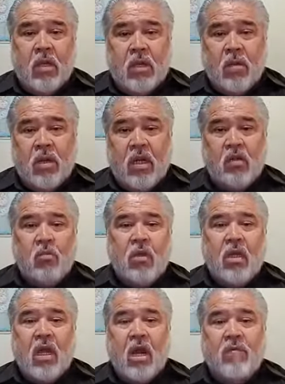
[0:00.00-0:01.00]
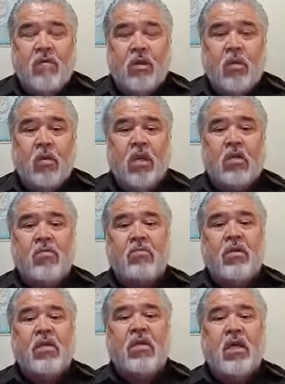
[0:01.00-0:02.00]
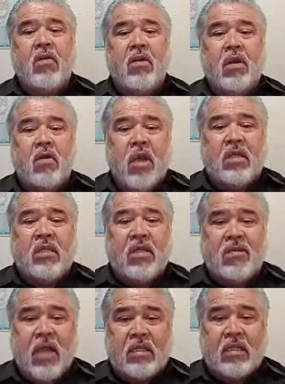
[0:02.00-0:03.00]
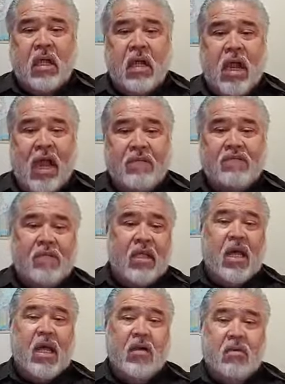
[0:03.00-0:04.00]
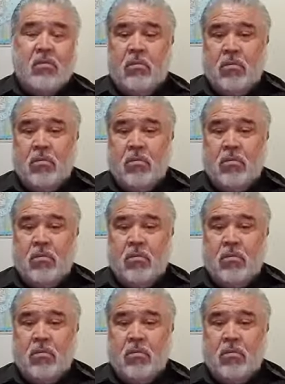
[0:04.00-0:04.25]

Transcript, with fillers: need to be careful that we need to be sharing Christ. That's our lifestyle